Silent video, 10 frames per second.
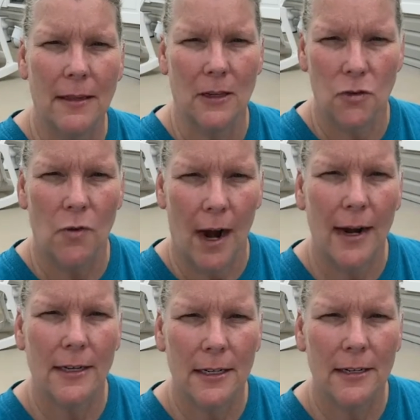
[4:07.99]
things
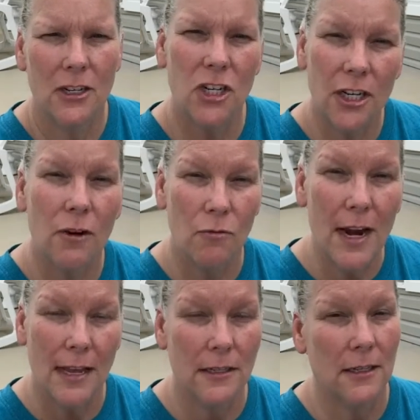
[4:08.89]
right." She took a
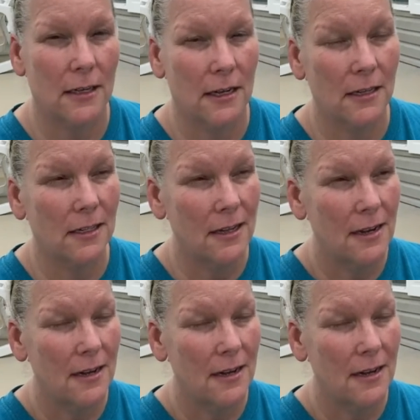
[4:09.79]
risk because